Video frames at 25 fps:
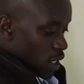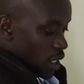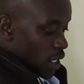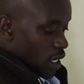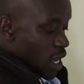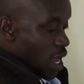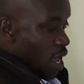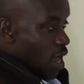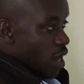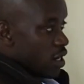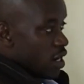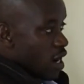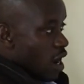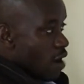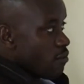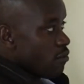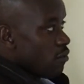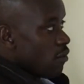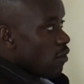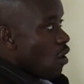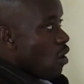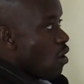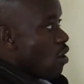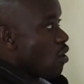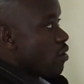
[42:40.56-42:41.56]
diagram
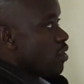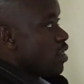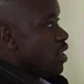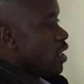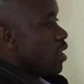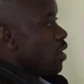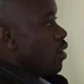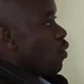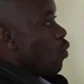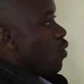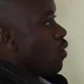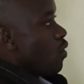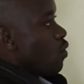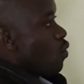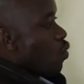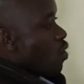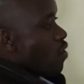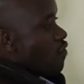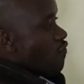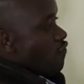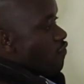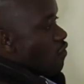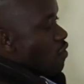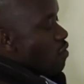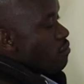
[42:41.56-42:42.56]
or the
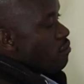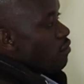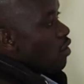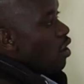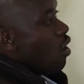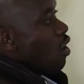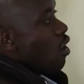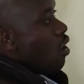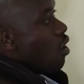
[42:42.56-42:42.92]
waveform